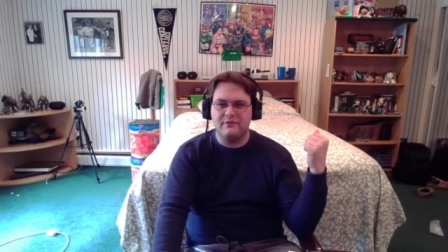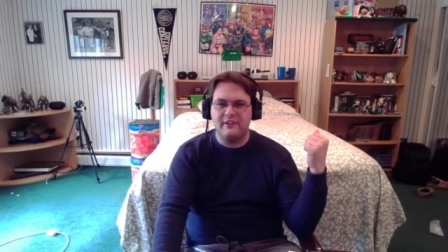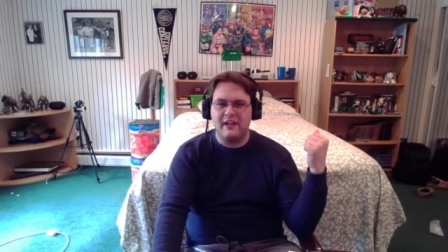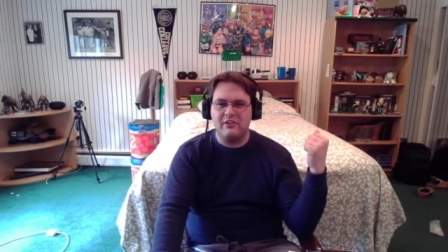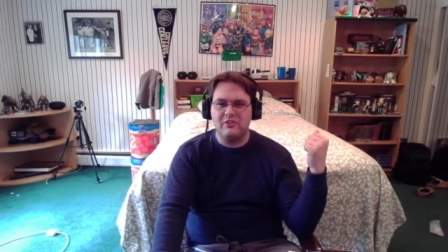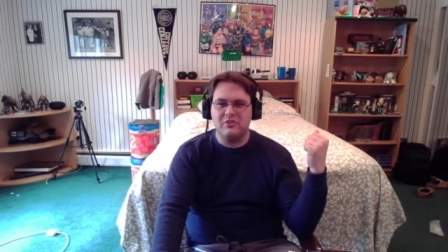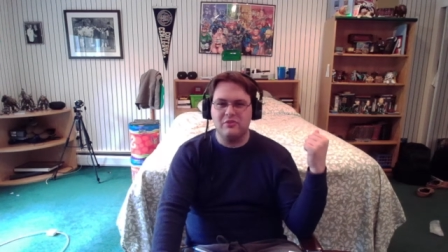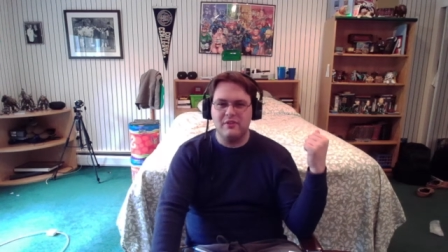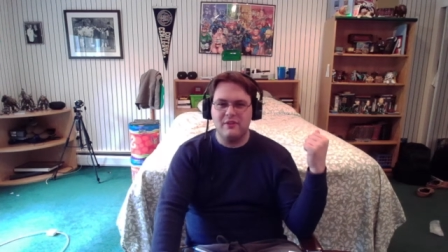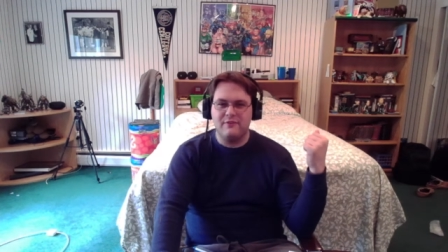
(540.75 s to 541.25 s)

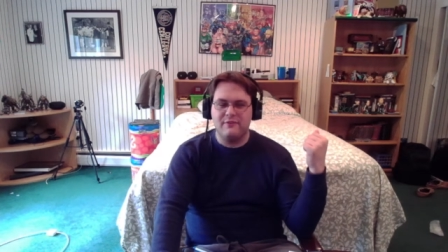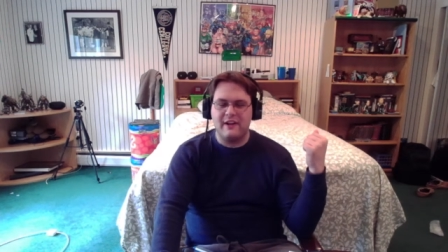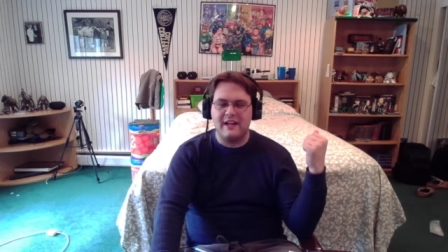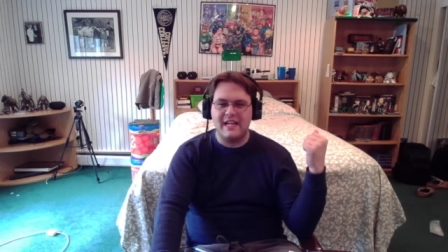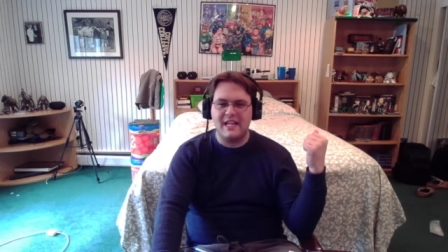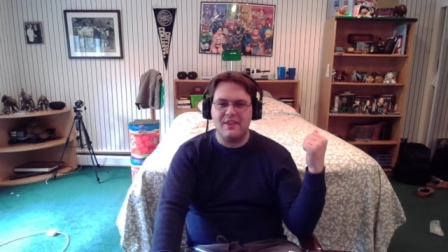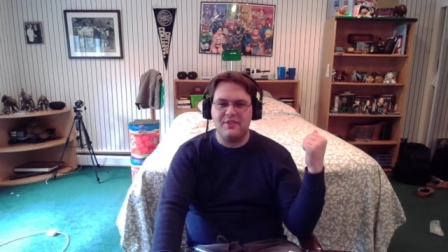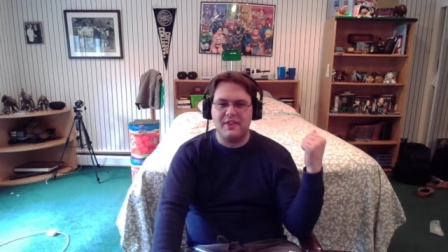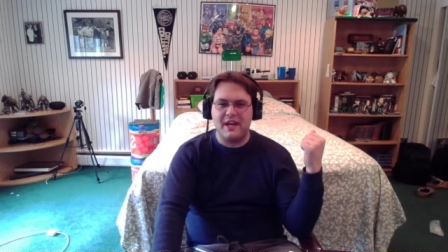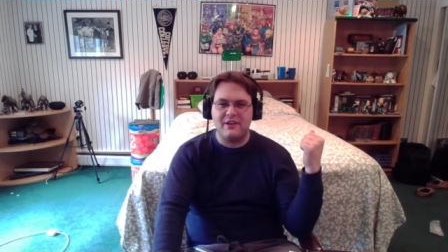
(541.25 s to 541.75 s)
Valkyrie
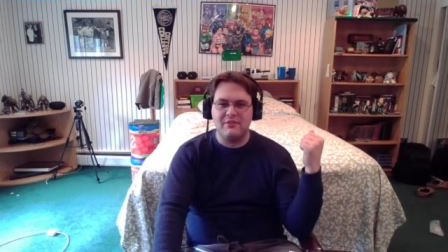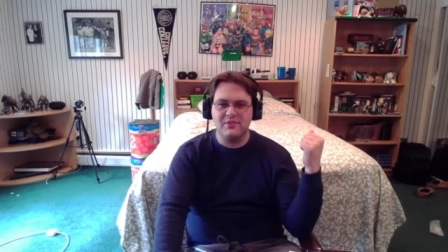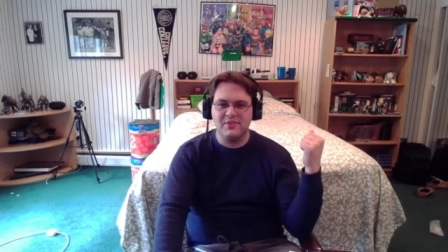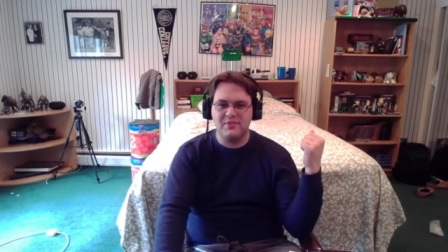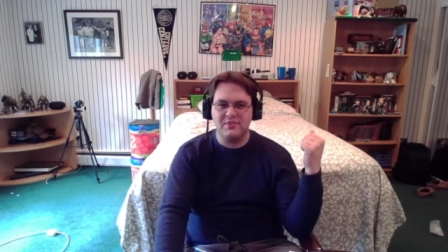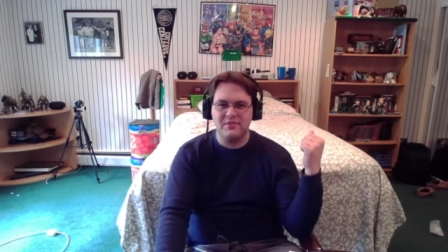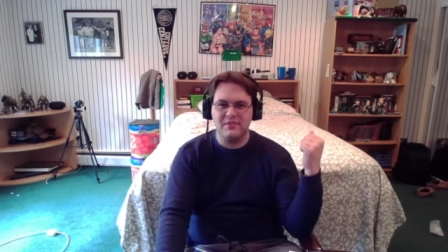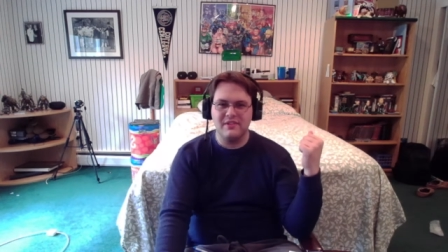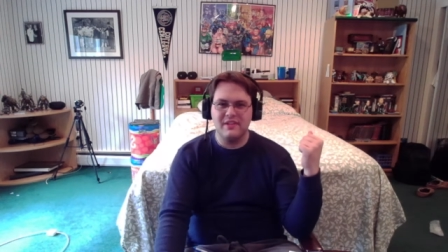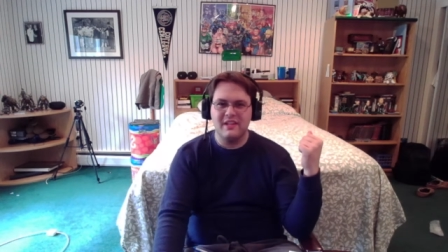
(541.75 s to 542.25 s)
fighting
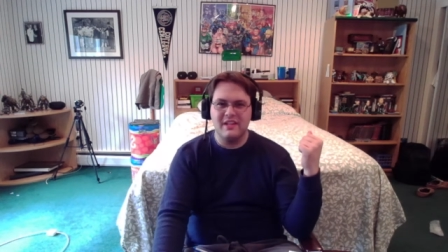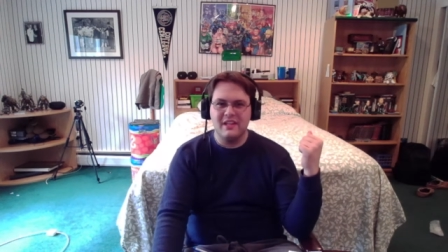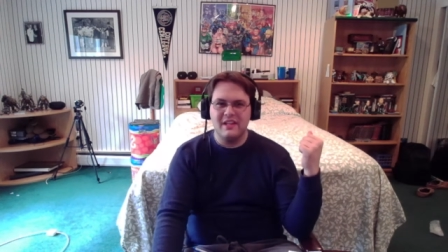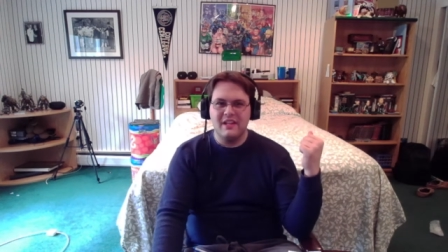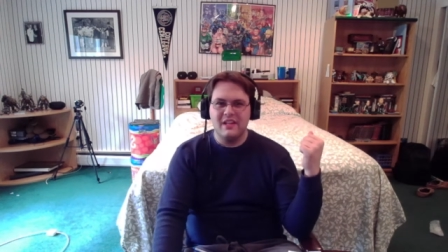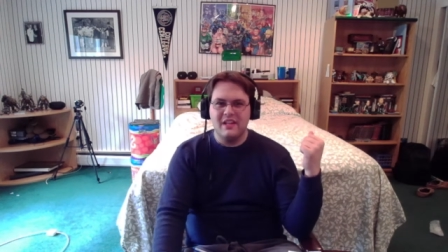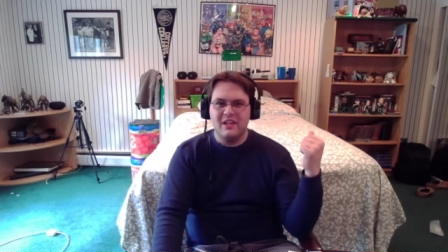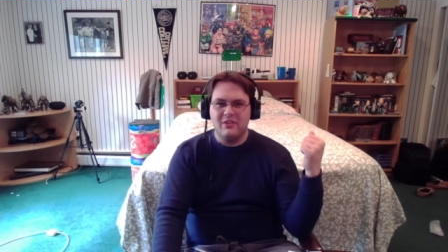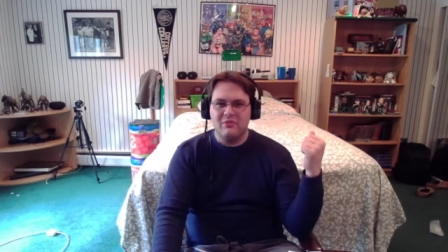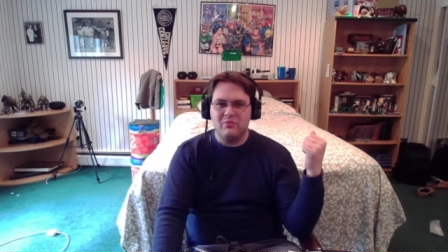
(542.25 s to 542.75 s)
Thouzer,
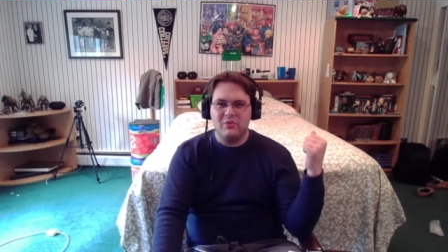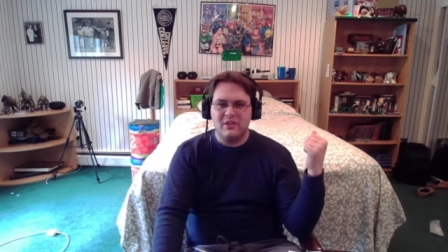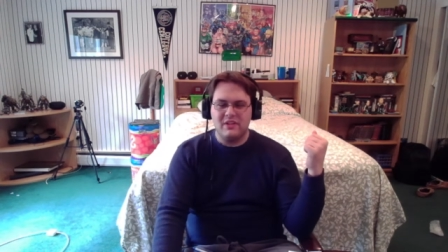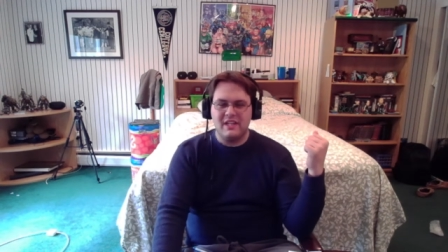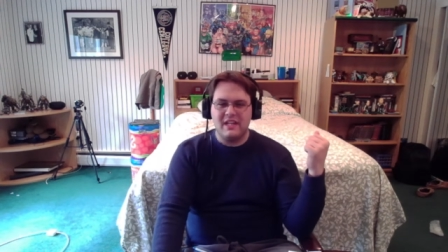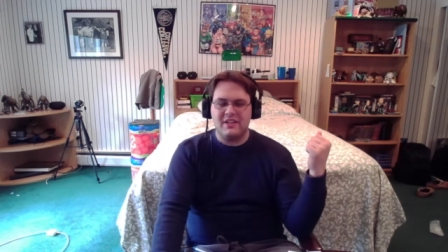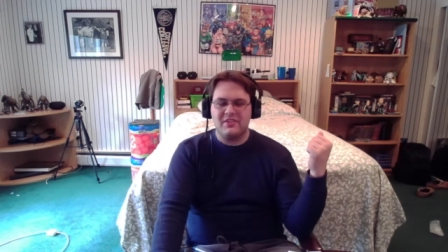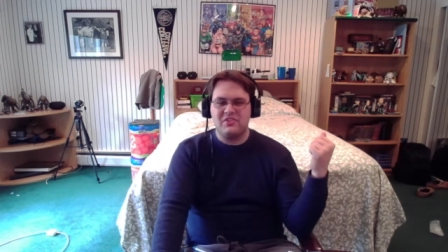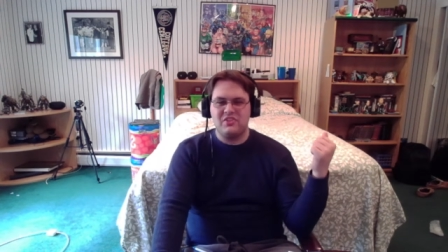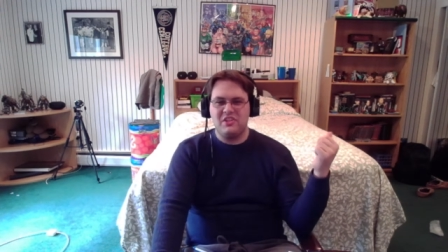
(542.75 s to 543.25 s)

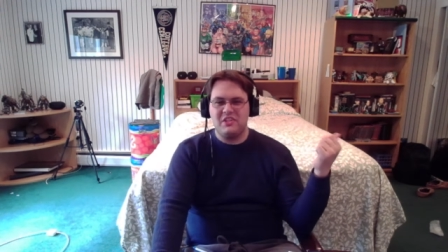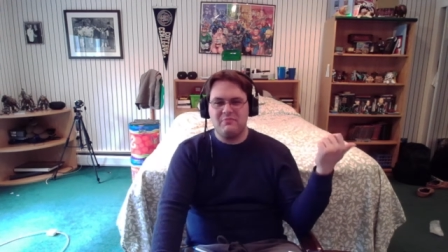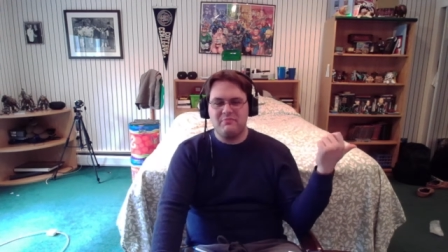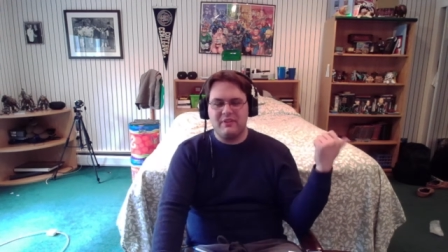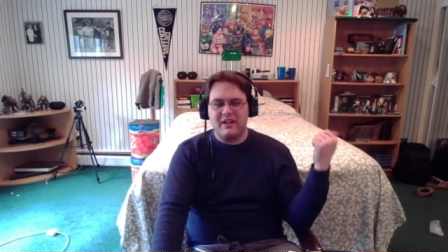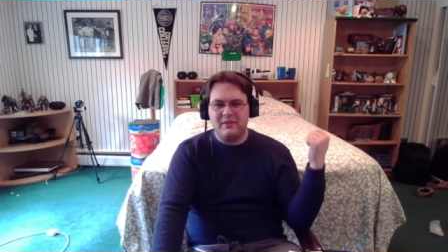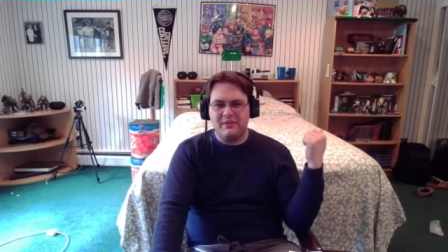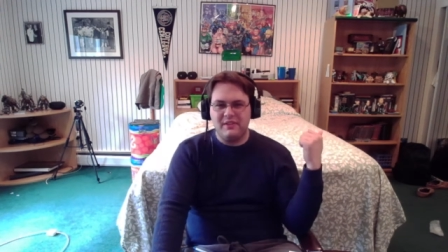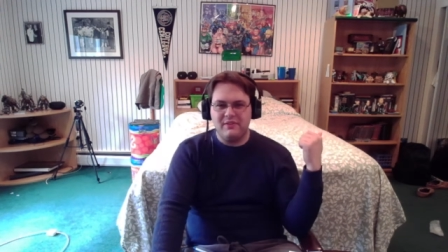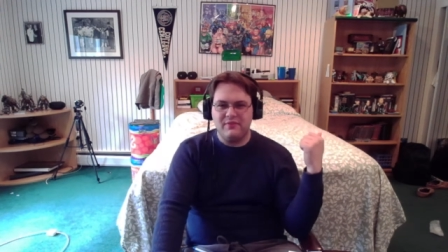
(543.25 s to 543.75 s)
where she's
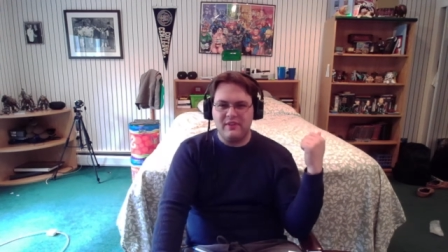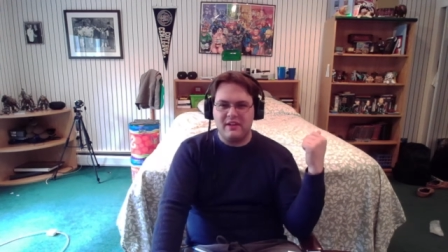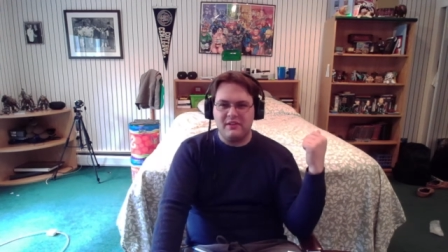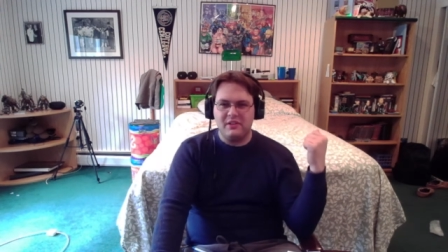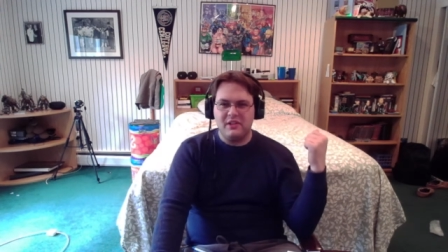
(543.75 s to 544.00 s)
probably found